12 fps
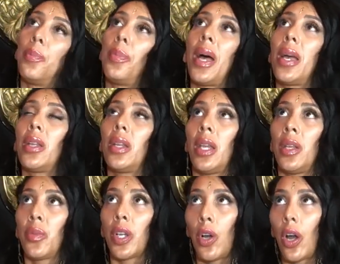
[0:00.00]
But
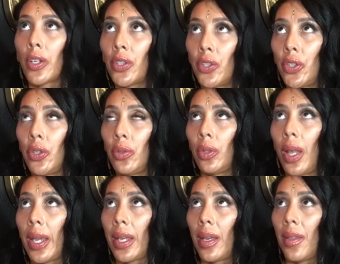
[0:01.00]
in regards to
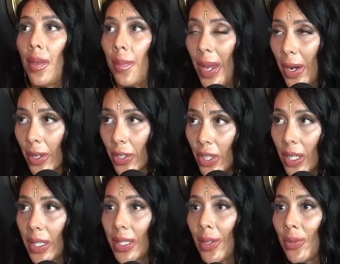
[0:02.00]
like the marriages,